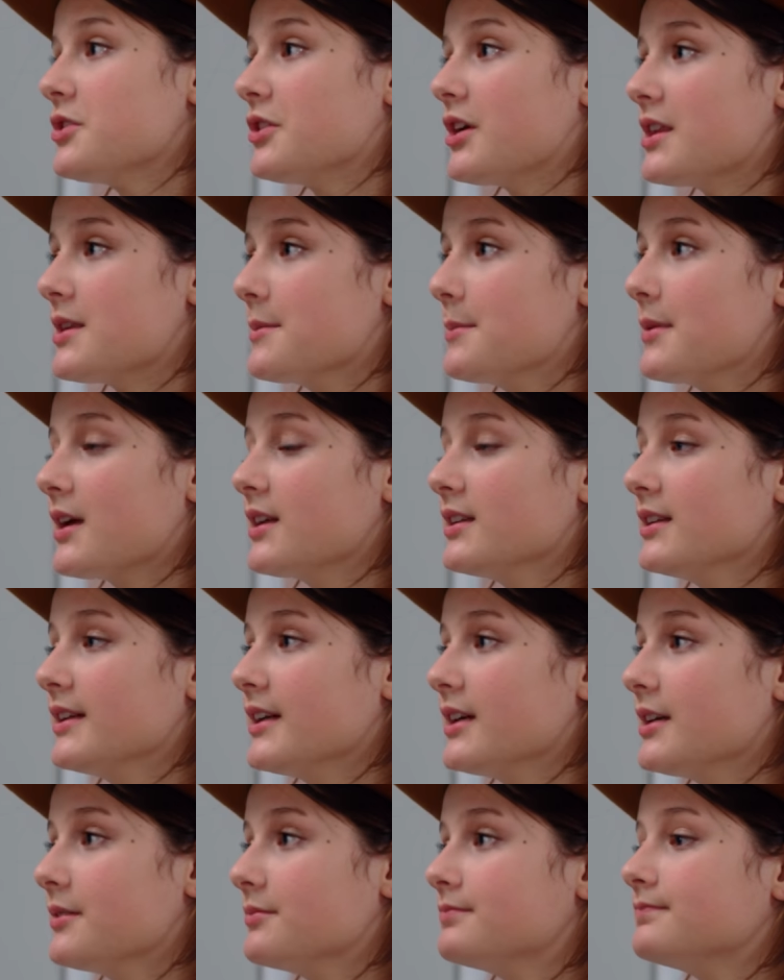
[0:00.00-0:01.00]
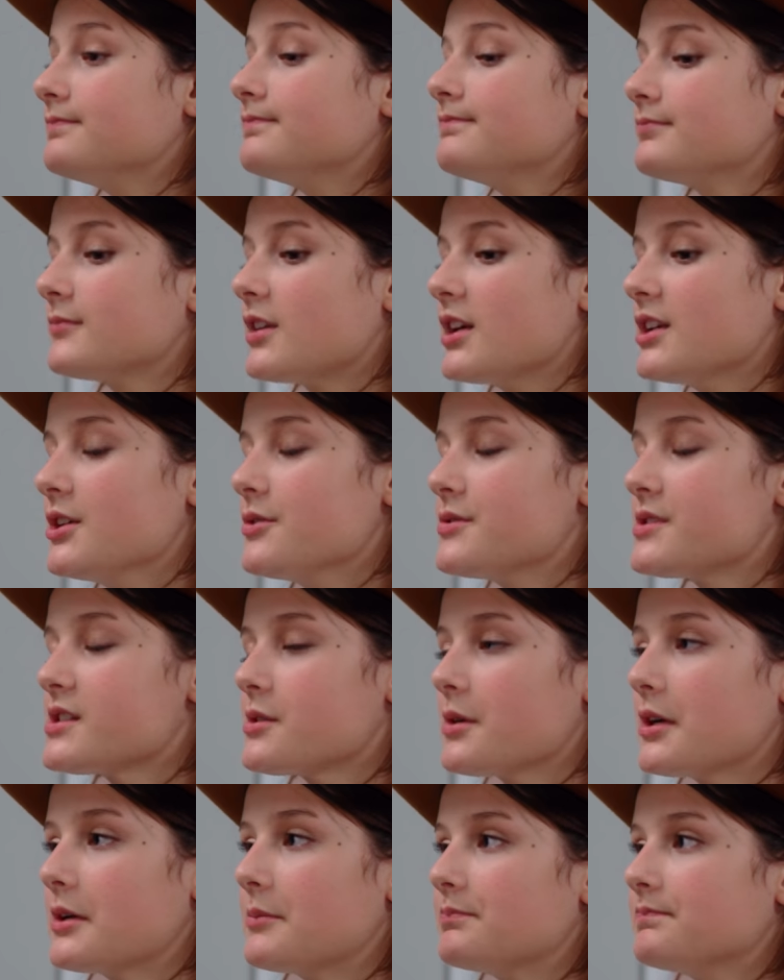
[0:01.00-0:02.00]
when you get in the big league. Get used
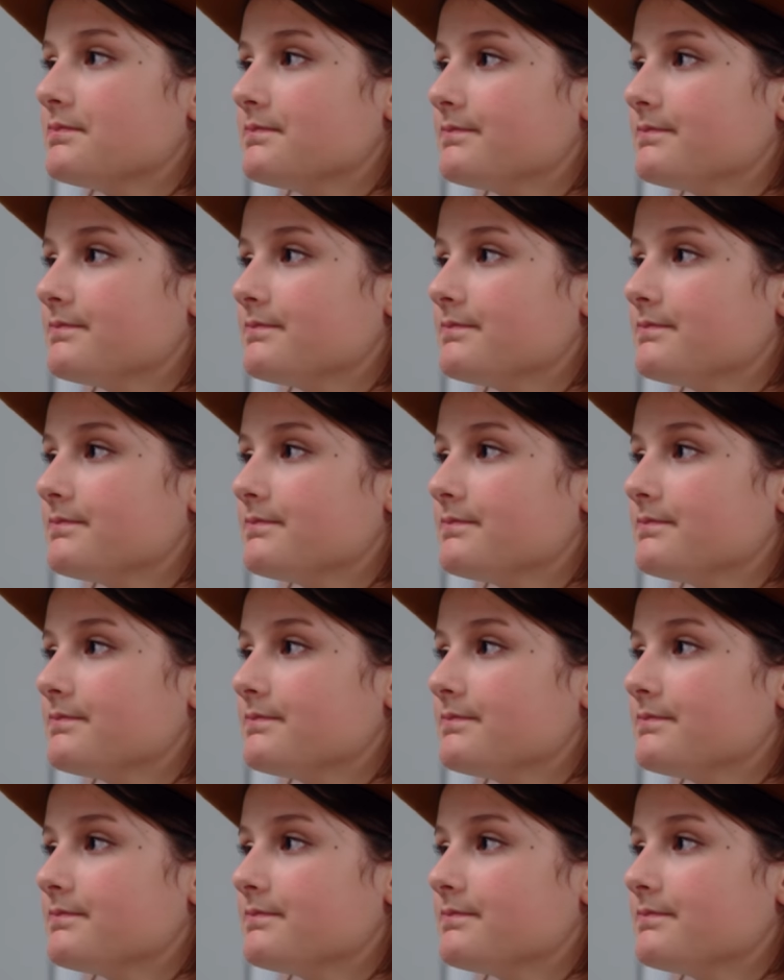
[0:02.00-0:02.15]
to it.